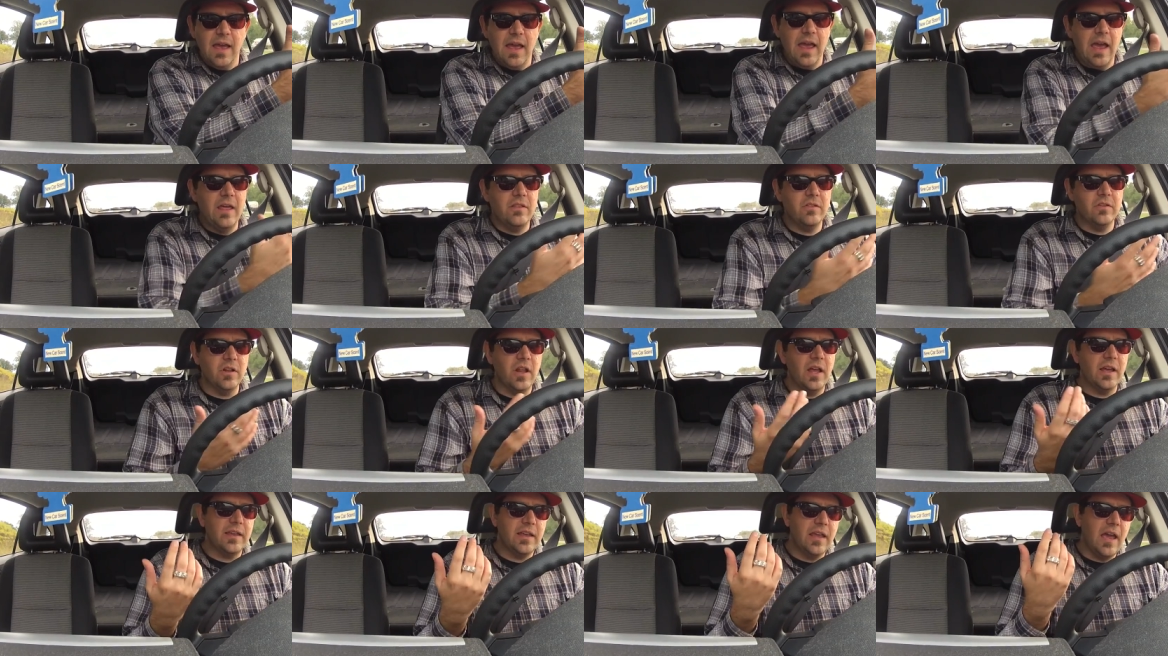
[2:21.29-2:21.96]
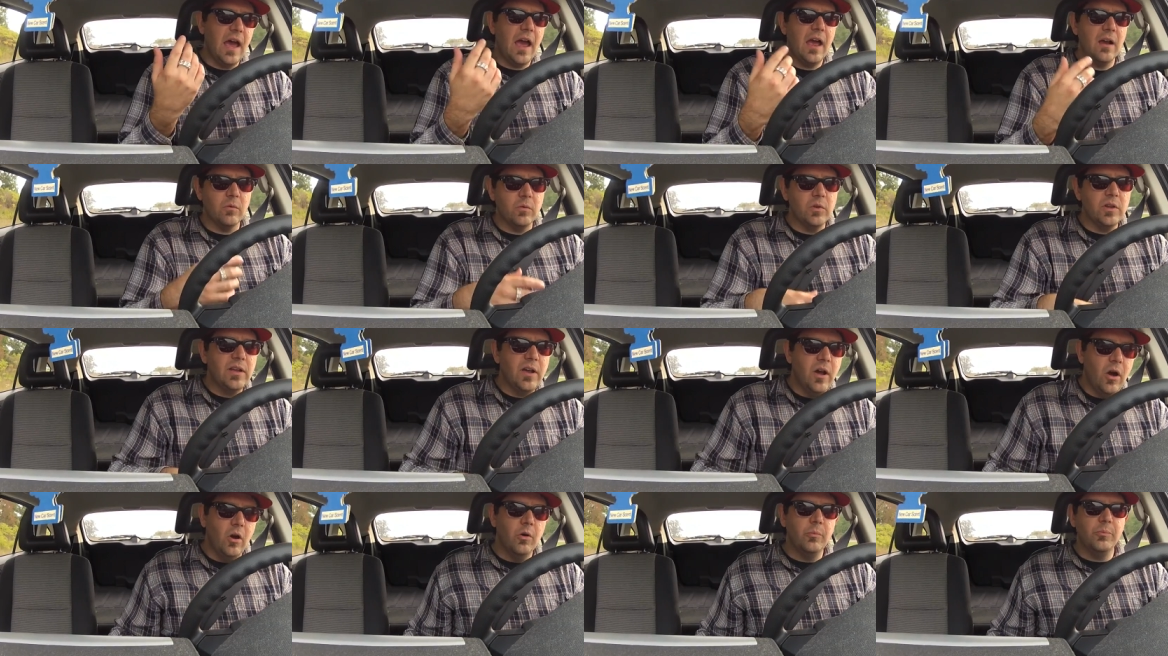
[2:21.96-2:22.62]
And they're like, yeah, I really
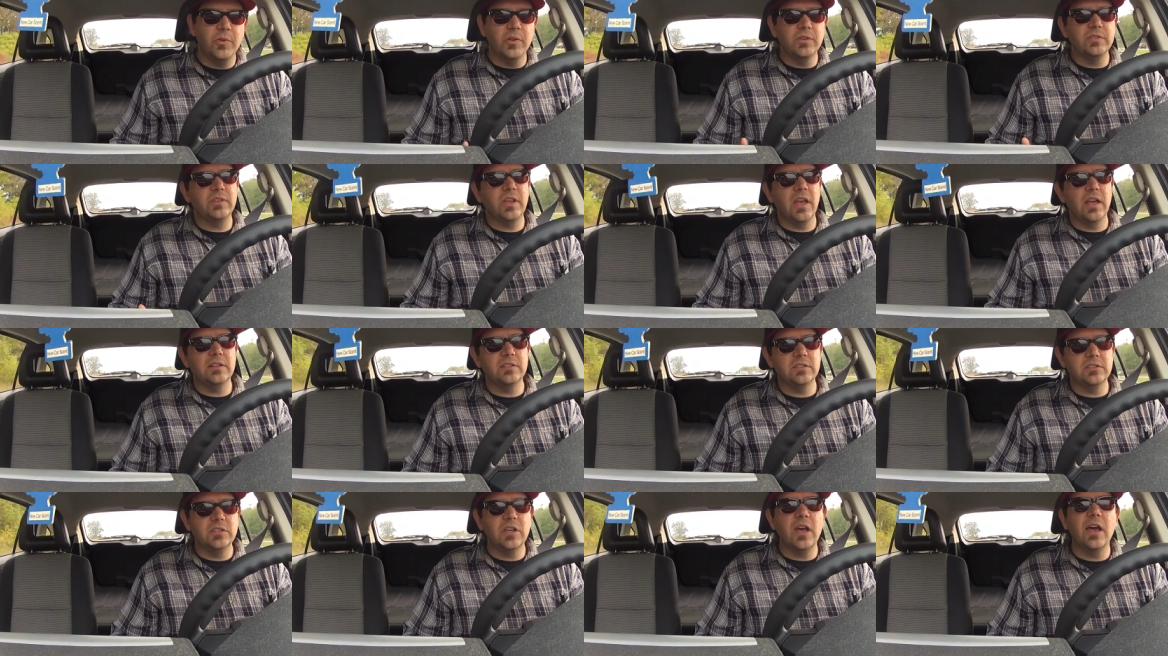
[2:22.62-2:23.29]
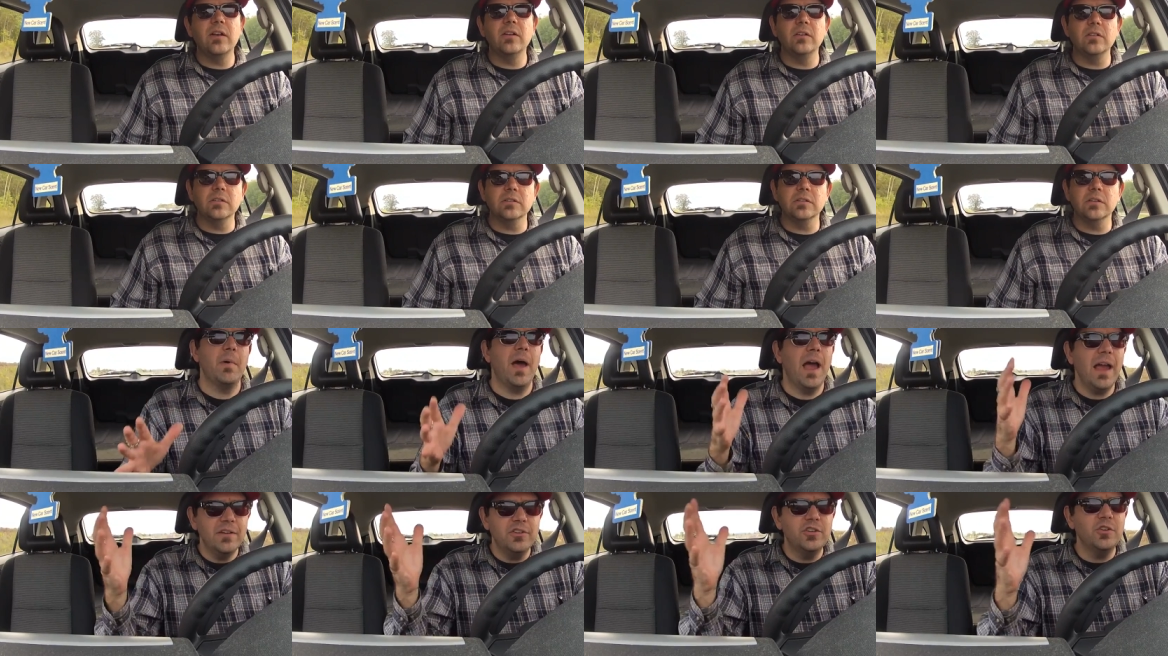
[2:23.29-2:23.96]
hope this gets settled.
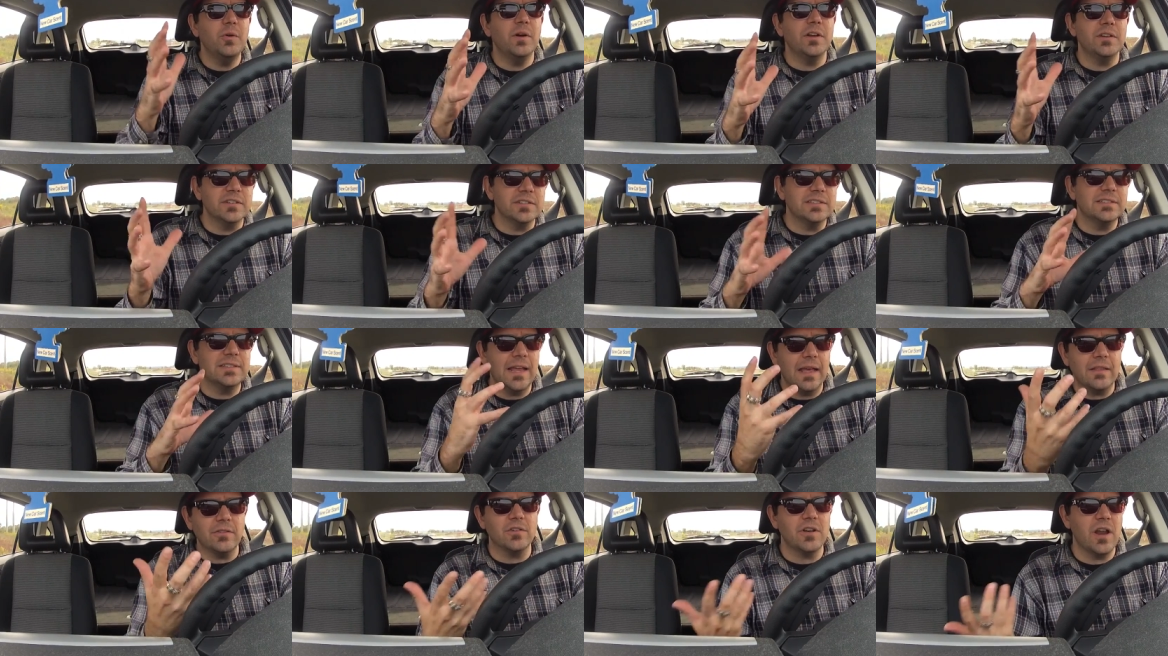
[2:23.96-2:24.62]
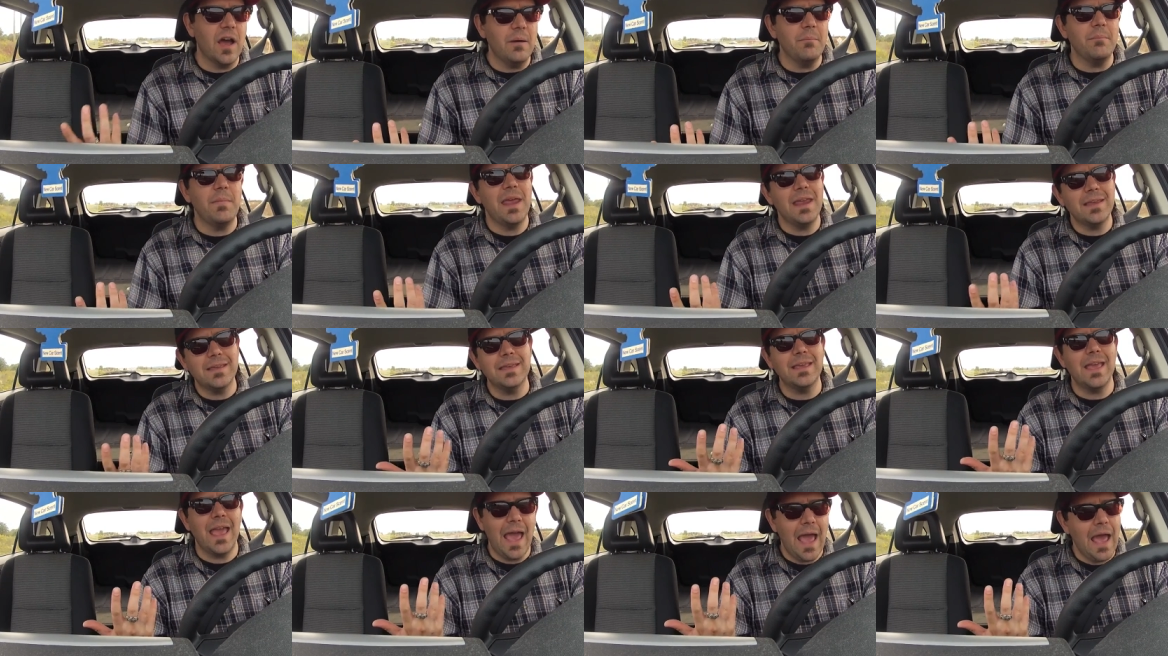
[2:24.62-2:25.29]
I do understand they're not
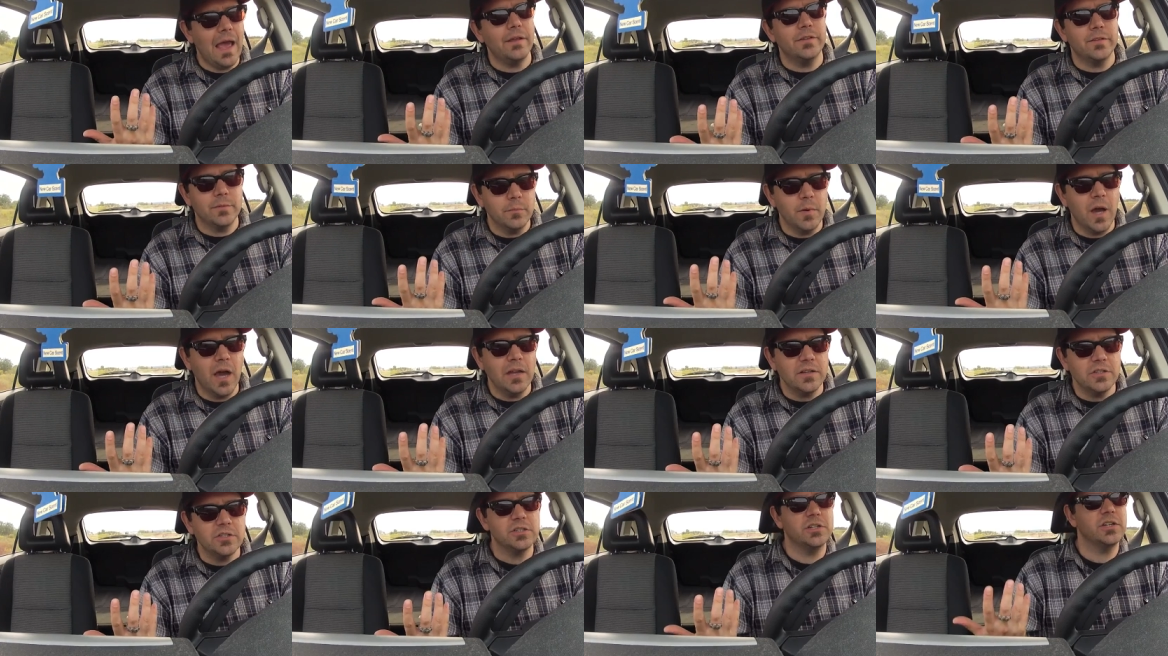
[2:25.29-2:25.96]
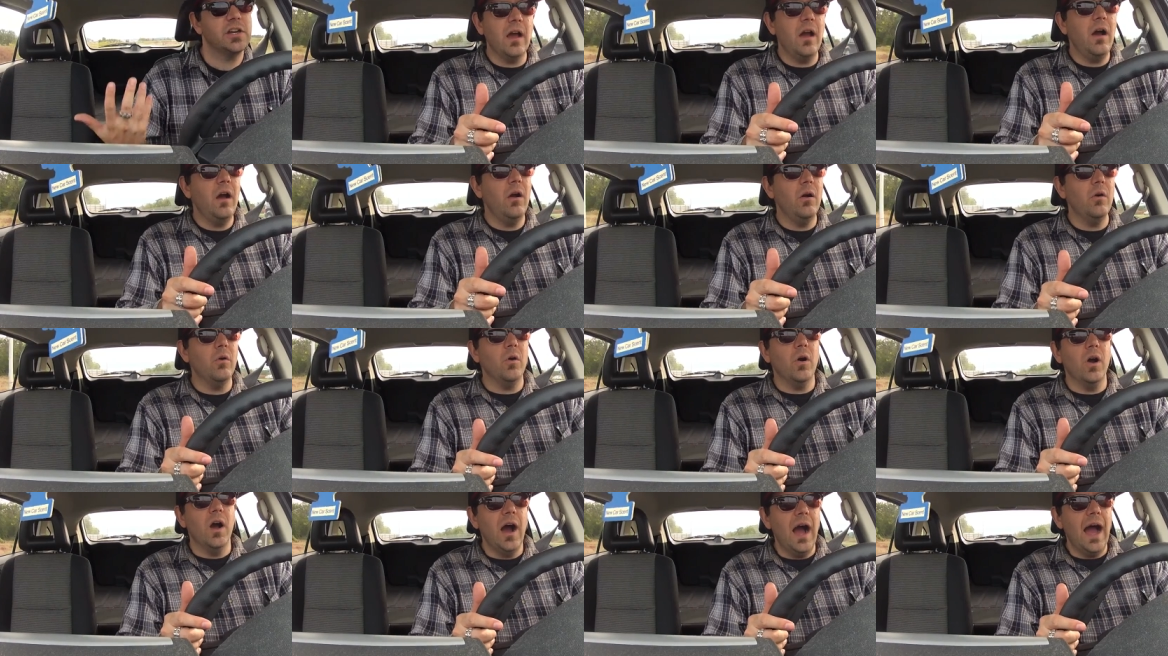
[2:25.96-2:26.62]
making as much.
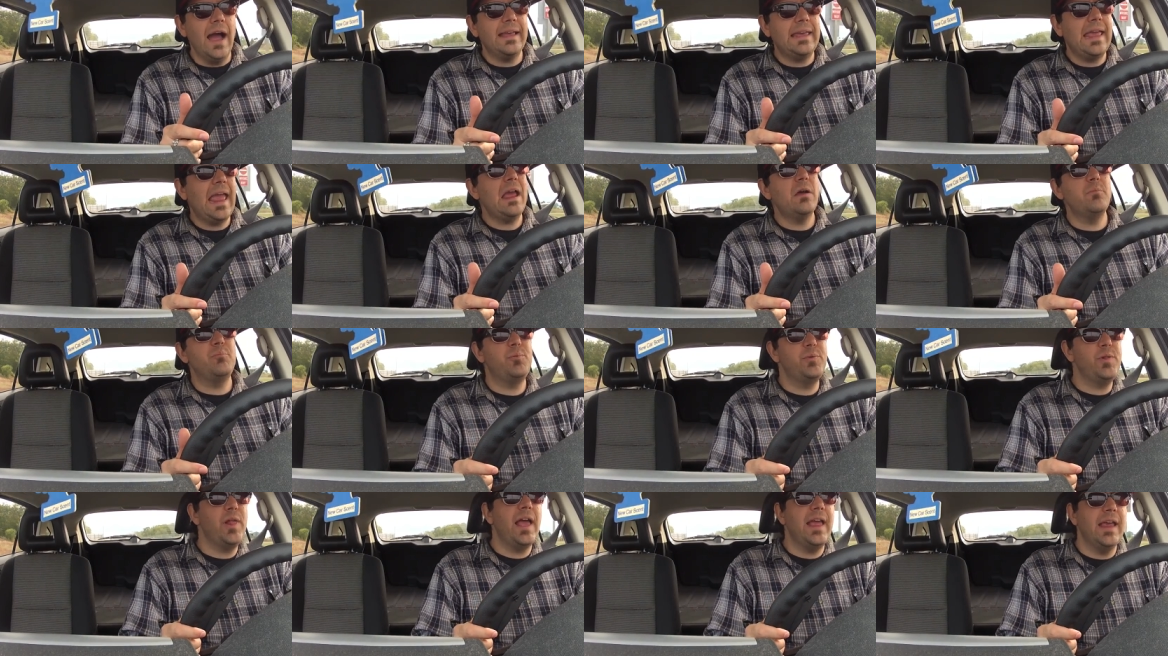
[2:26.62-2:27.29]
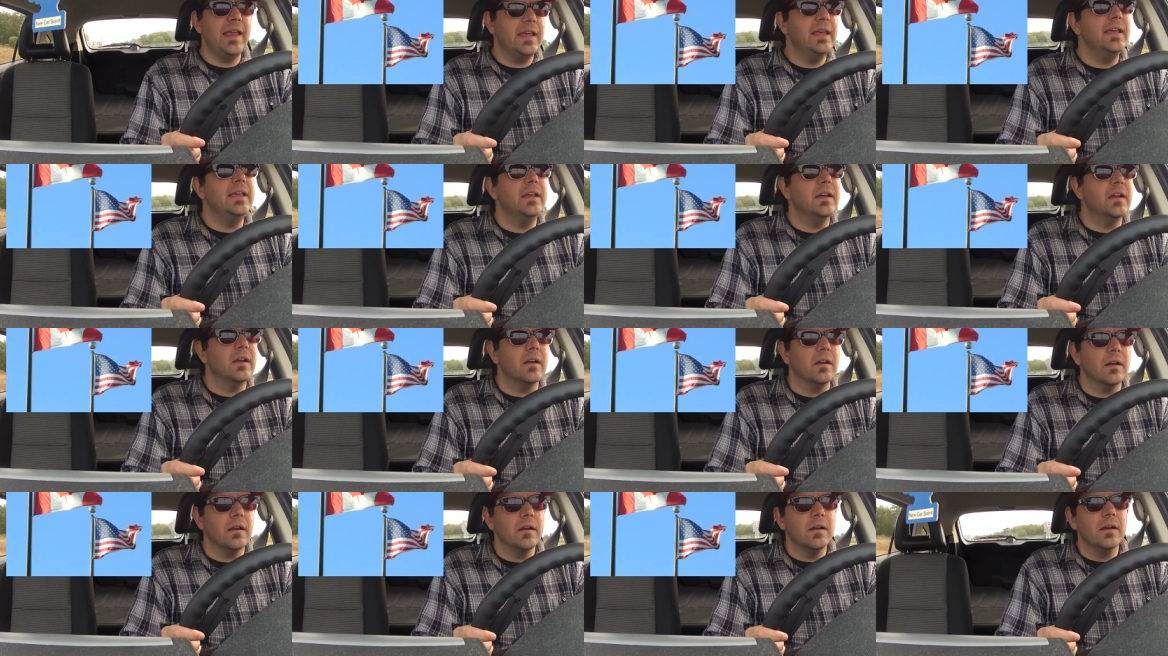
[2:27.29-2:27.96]
Oh, I can't play
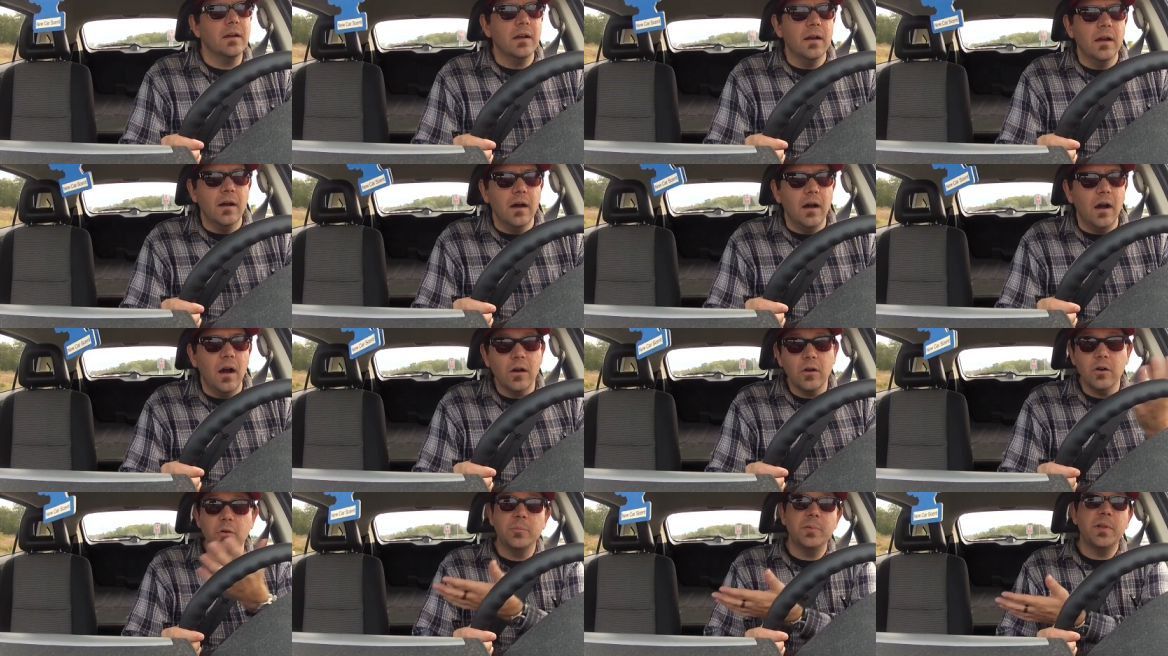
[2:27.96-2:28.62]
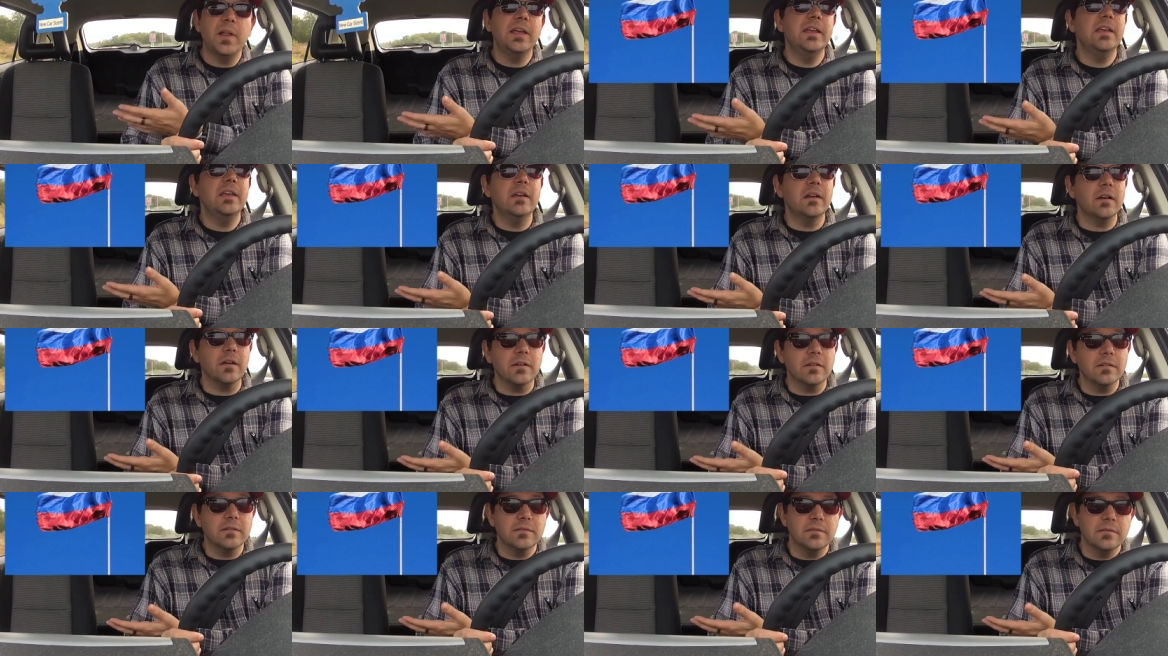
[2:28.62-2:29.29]
here. I'll go play
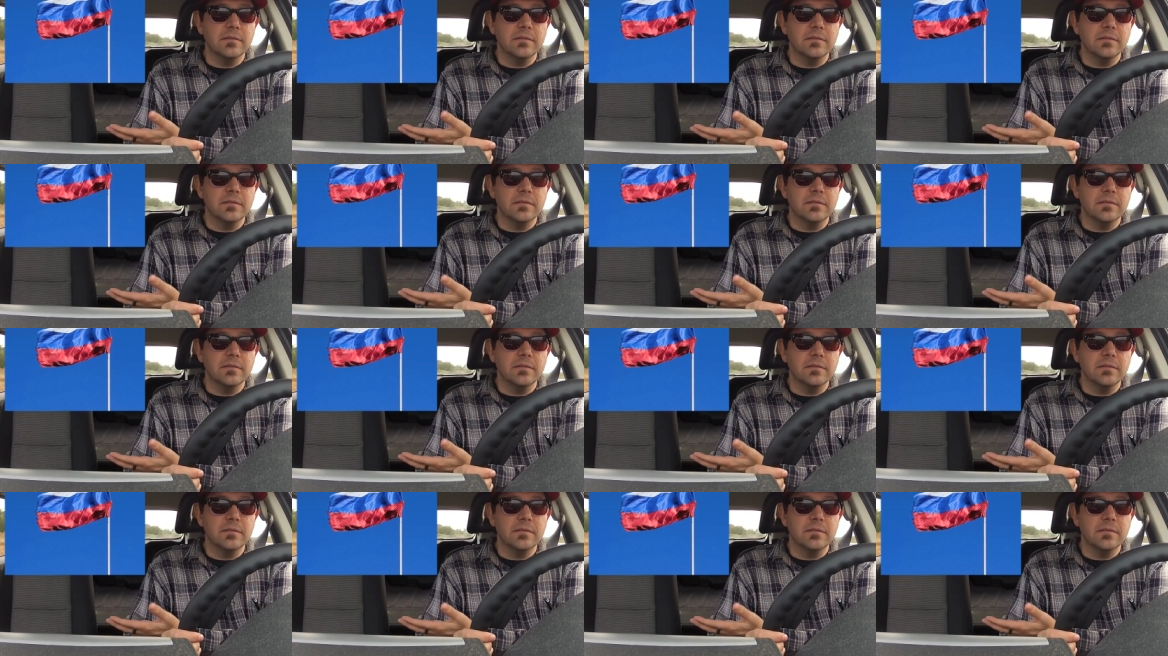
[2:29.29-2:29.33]
here.